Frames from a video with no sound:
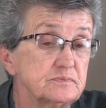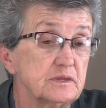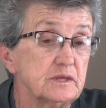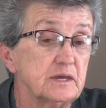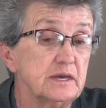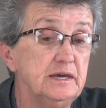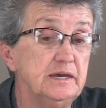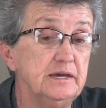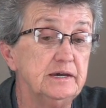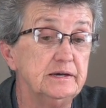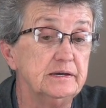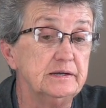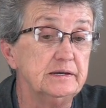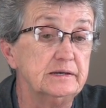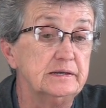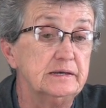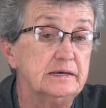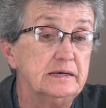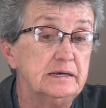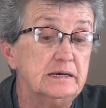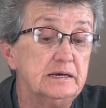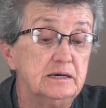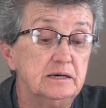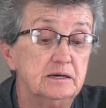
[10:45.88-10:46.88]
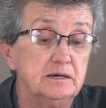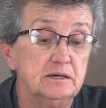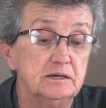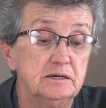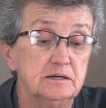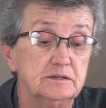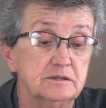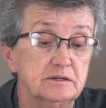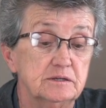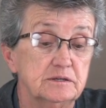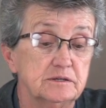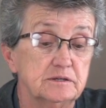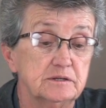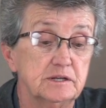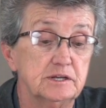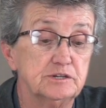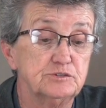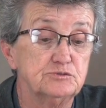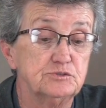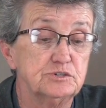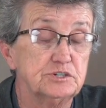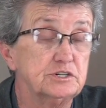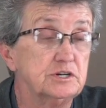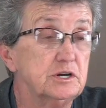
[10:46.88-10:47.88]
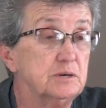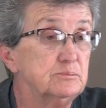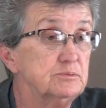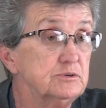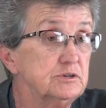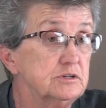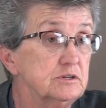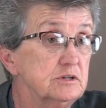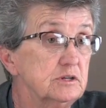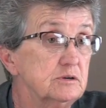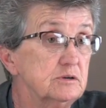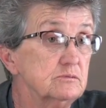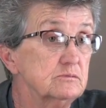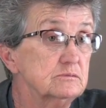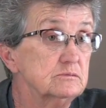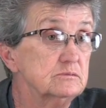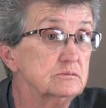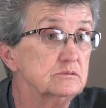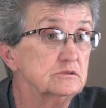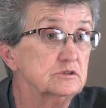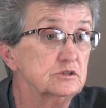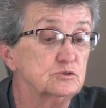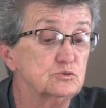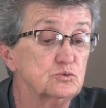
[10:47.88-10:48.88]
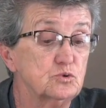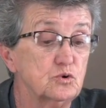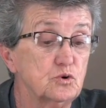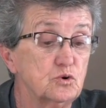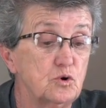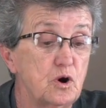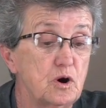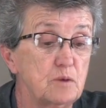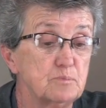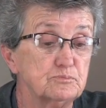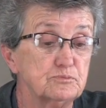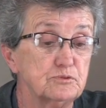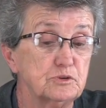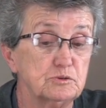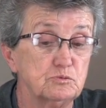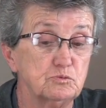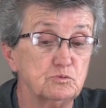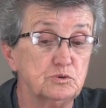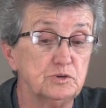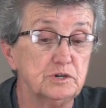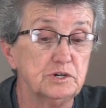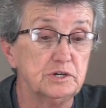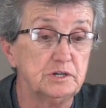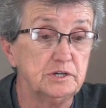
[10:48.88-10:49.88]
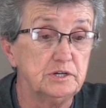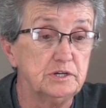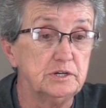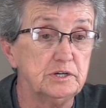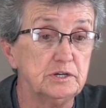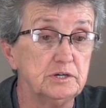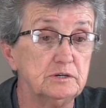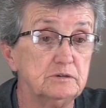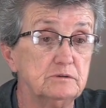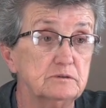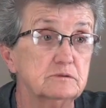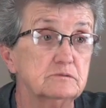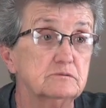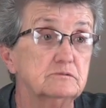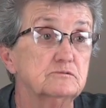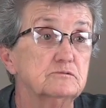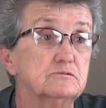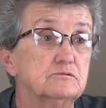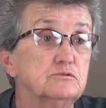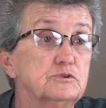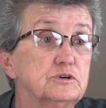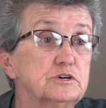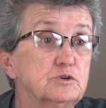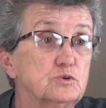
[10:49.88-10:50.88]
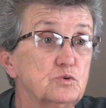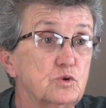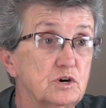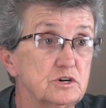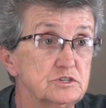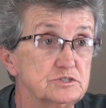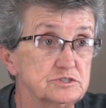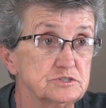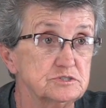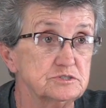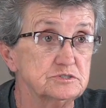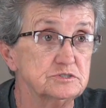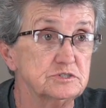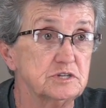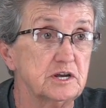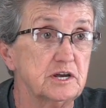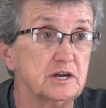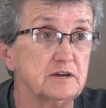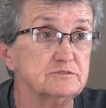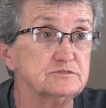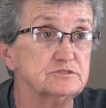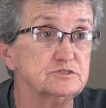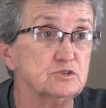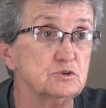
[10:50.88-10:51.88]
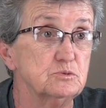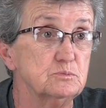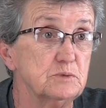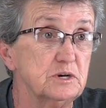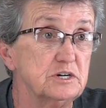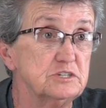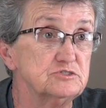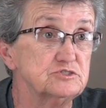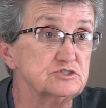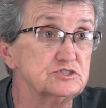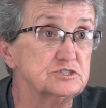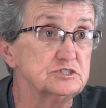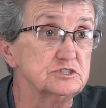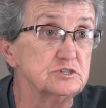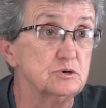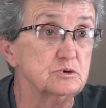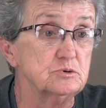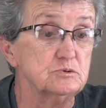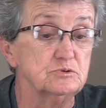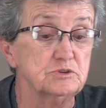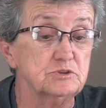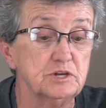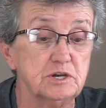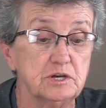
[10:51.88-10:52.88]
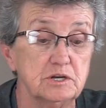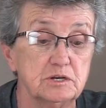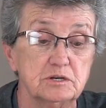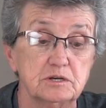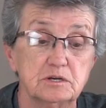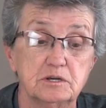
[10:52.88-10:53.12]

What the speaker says: and the electric company that the co-op that we're in requires us to have so much so that